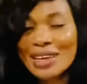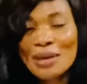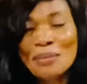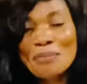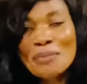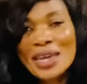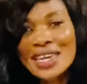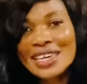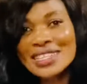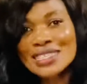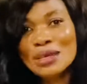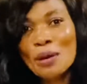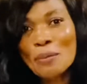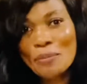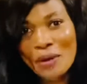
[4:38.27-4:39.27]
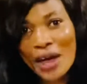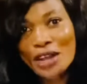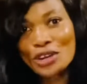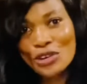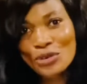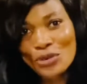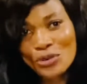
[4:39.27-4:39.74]
Make it
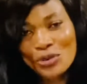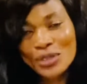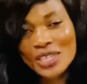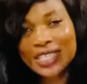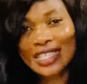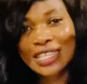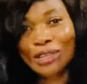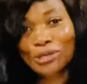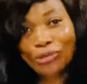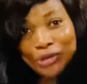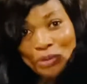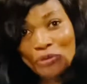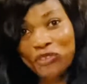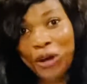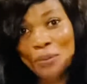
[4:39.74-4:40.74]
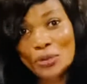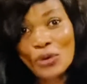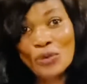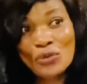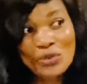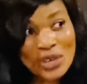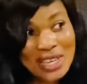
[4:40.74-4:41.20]
brand new. This is how to revamp your
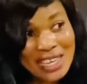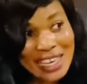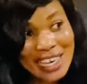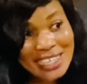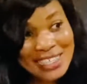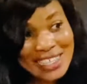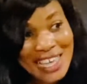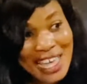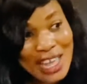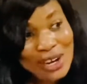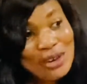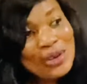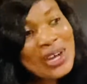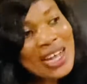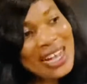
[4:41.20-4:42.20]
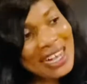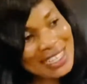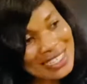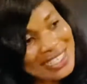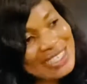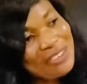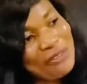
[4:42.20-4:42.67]
wig, guys. Look at
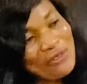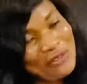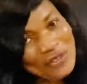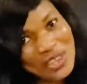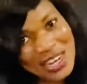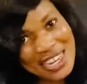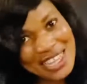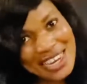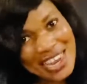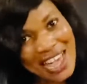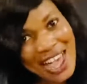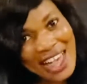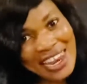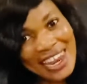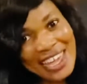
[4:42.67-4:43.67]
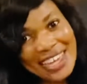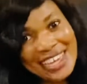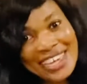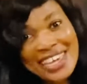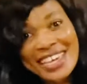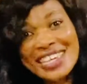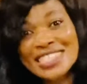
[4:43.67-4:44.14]
the feeling. Like,
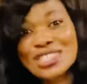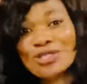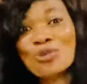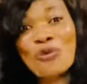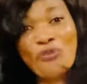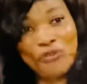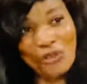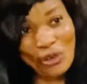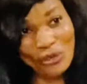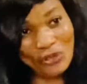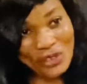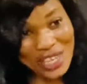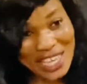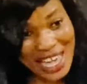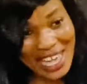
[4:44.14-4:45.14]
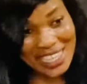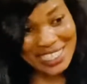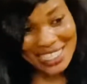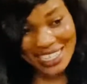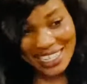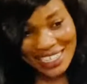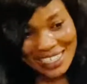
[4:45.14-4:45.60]
it's so fluffy, guys.
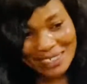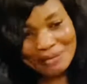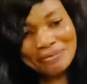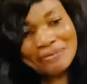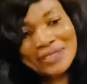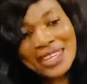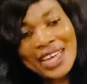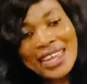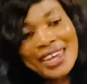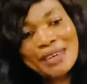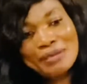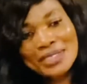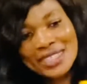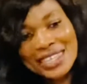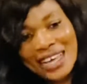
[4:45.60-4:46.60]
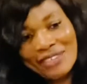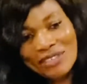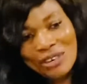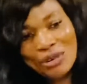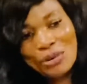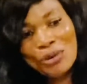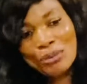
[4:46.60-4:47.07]
Let me see. I've
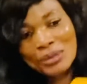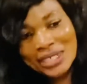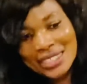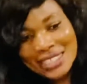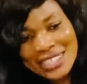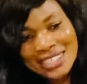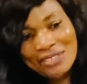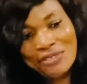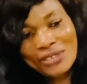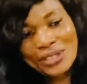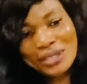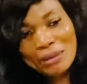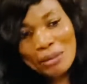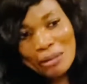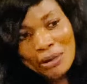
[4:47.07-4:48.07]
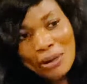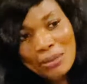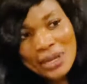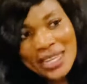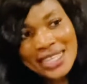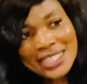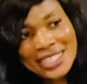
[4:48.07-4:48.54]
not combed it. This is the first time I'm
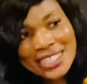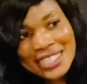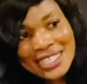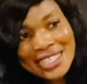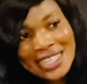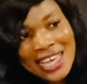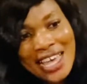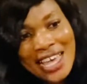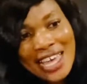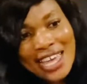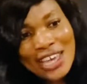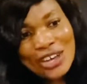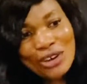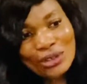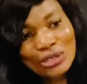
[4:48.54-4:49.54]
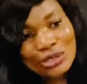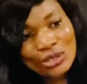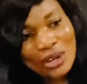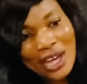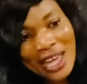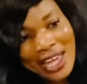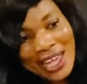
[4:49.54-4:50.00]
combing it since it got
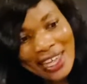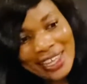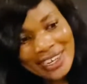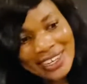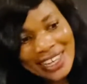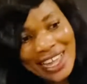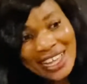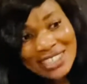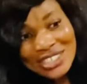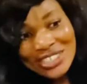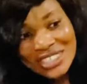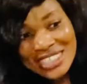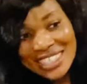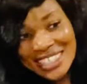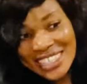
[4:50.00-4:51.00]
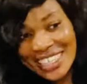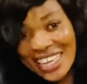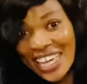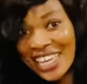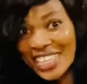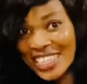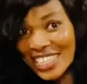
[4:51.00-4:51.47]
dried. Do you
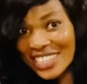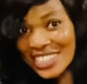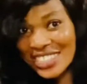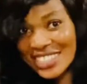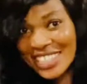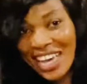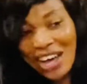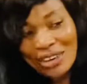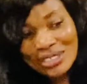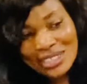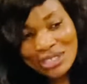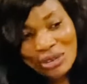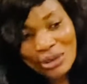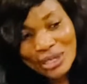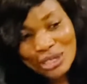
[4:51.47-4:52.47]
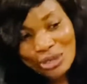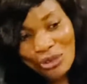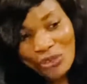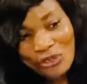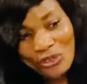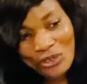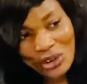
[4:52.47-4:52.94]
see how it's going so
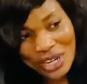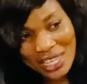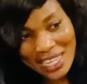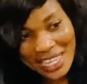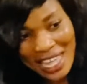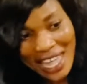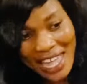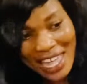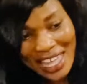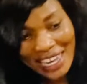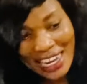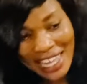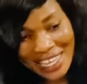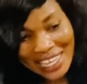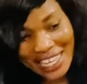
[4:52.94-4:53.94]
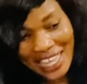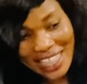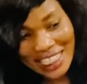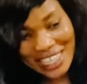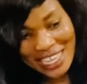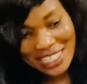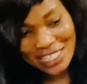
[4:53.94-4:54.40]
free? Like,
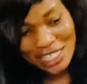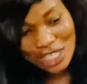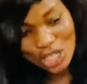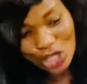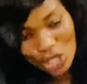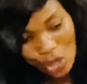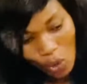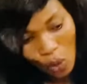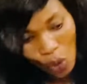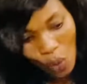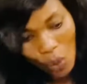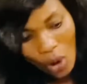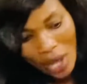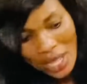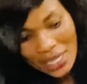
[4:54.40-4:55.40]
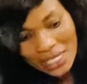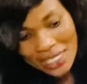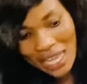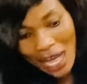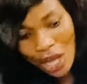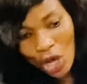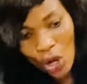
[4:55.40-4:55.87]
there's no
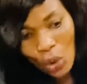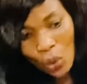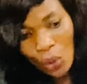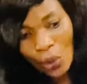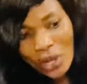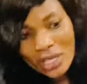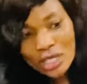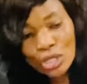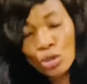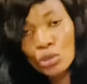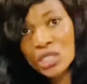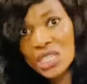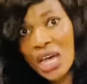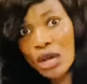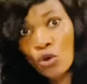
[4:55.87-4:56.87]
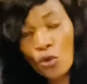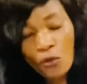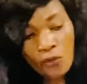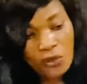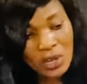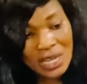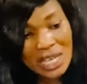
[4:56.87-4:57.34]
tangle. It's so tangle
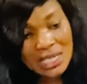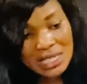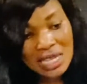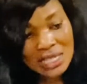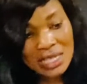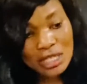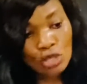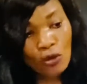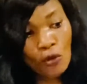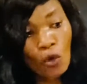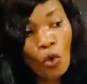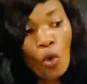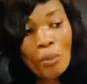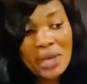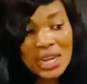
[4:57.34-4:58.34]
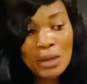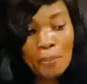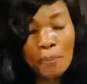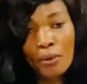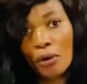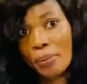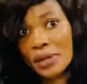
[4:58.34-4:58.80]
free. That's the essence of combing
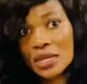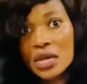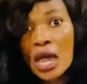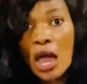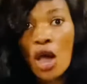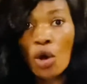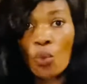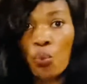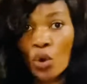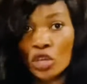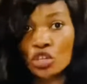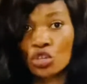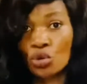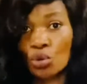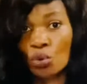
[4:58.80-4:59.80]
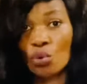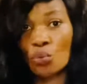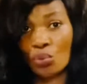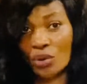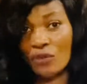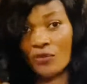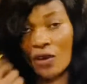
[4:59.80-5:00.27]
it properly when you're
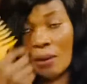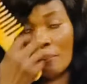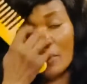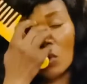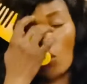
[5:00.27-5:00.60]
revamping.